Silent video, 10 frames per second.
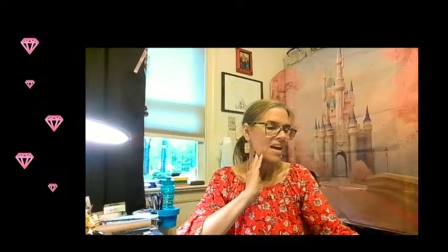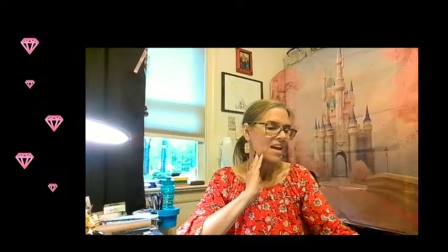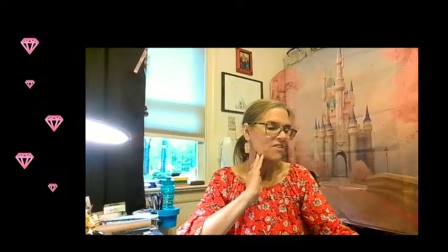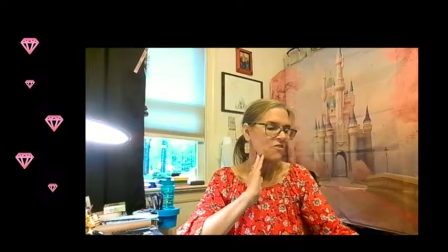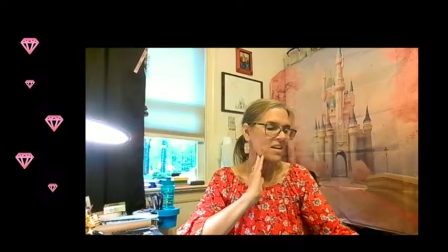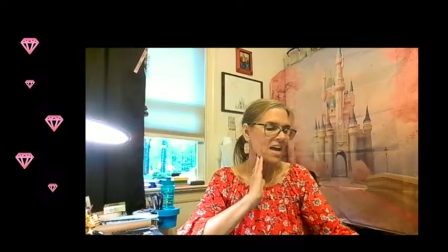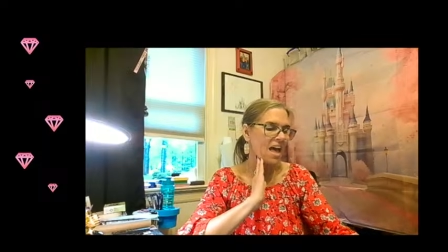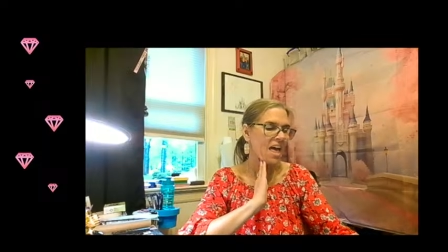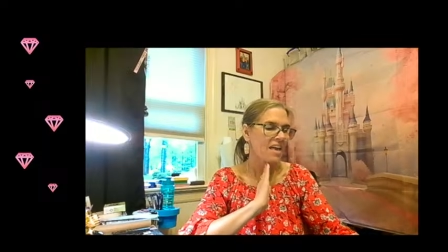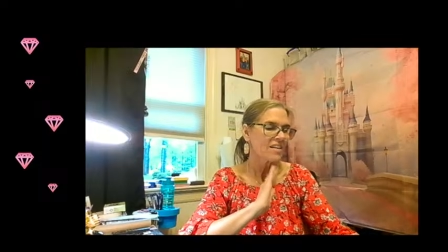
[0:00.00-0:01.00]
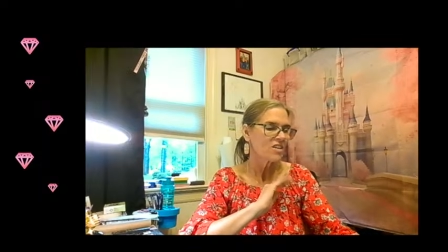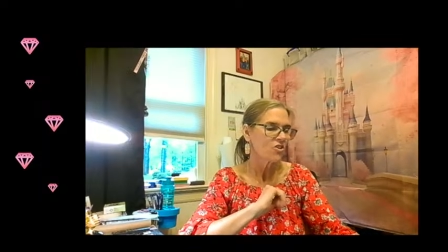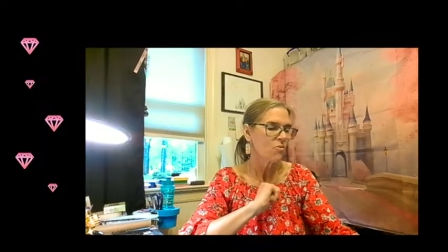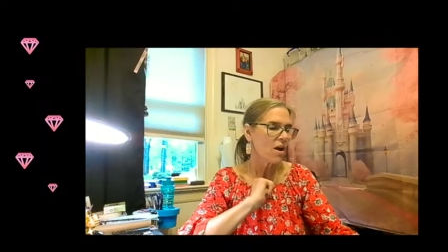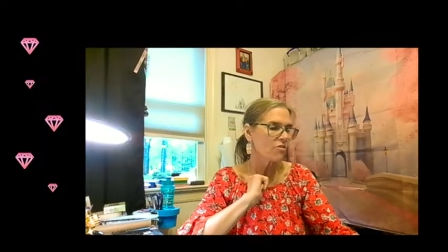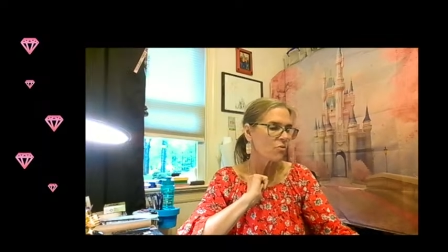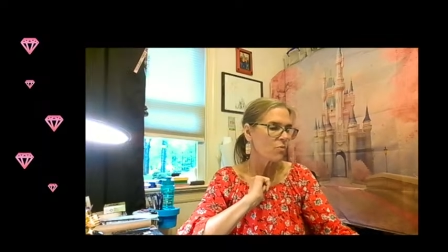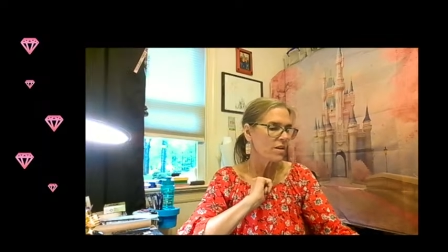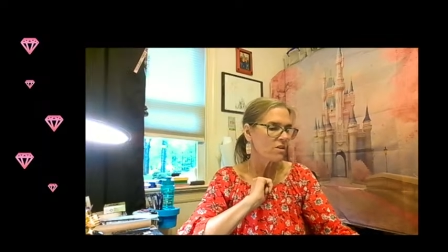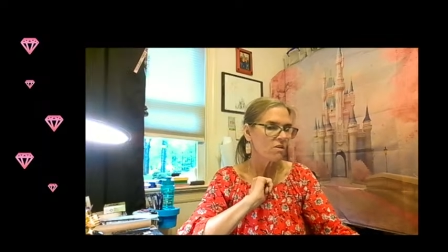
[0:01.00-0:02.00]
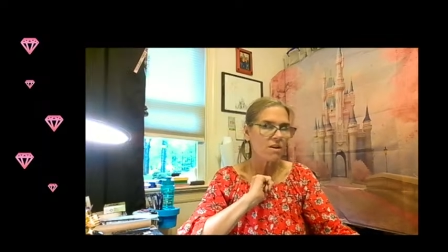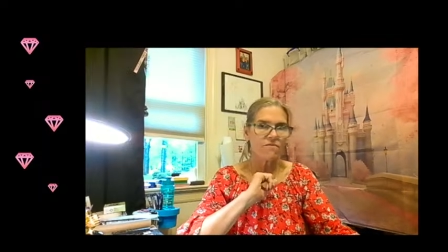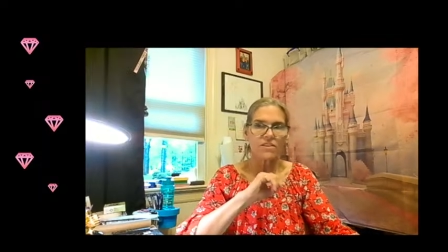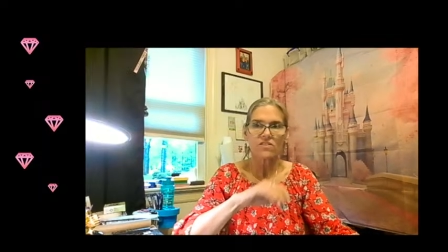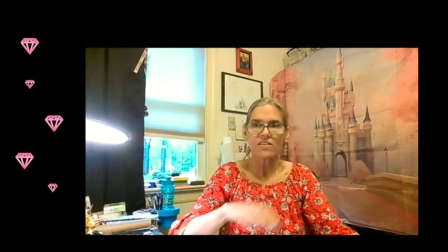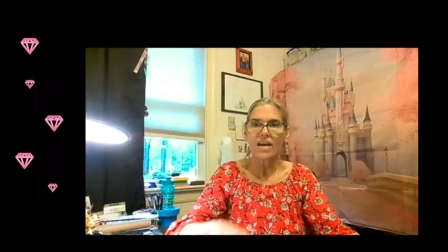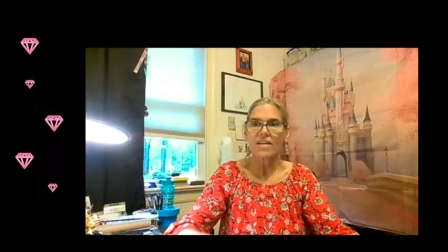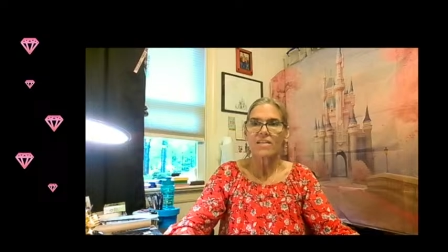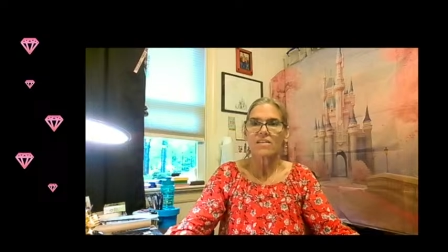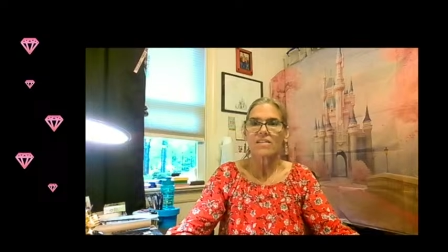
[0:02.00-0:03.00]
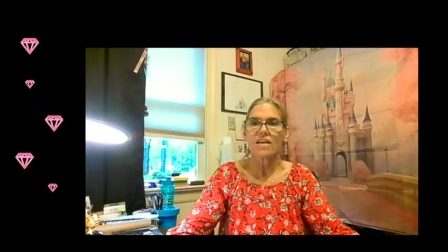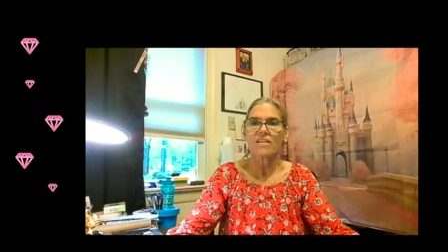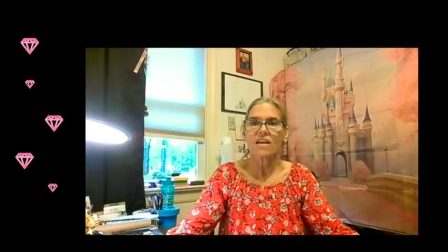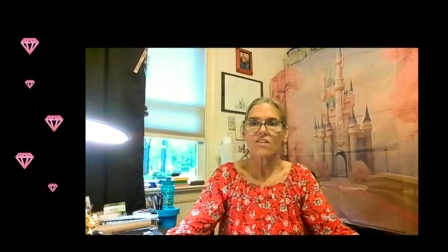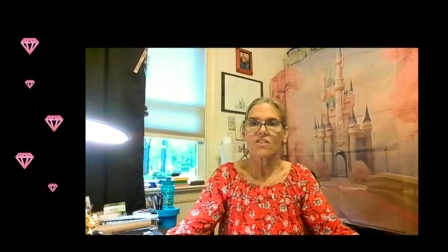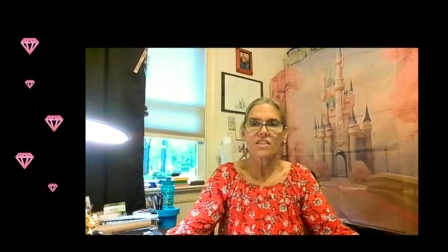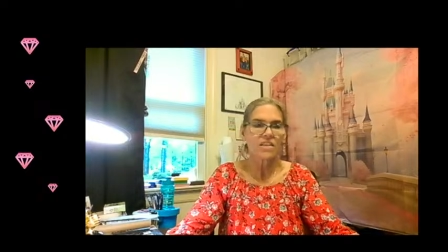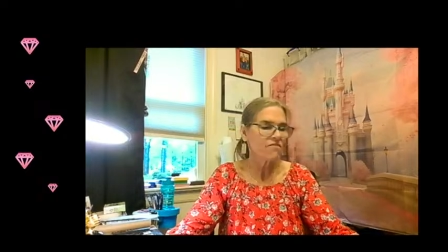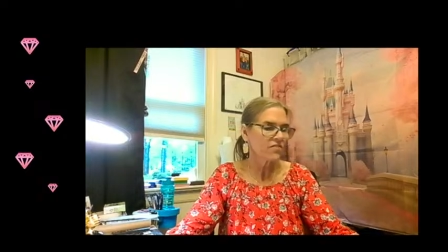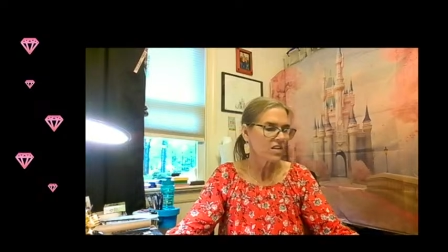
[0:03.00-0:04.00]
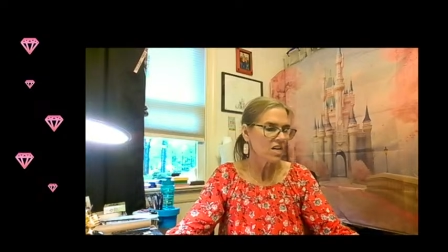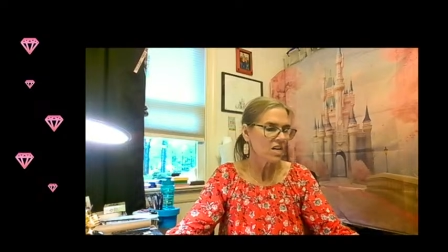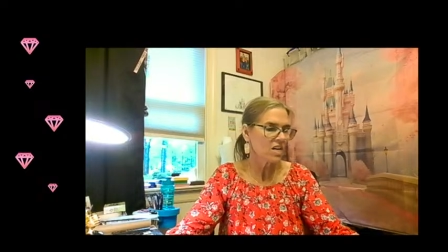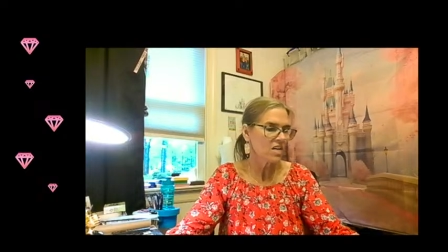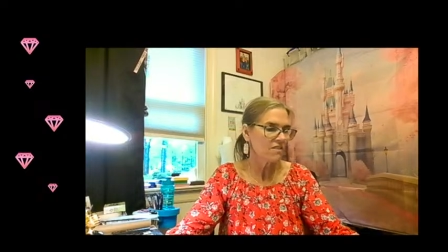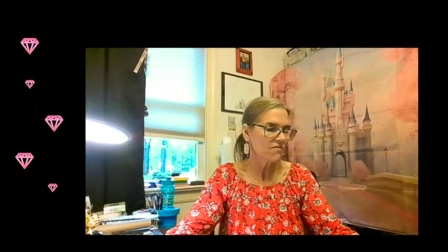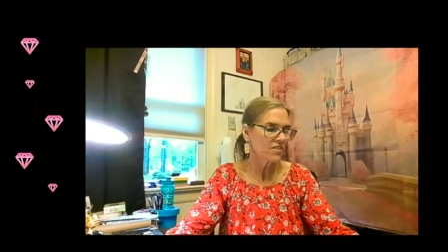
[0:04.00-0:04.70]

Henriette, you are the winner of the second $10 gift card.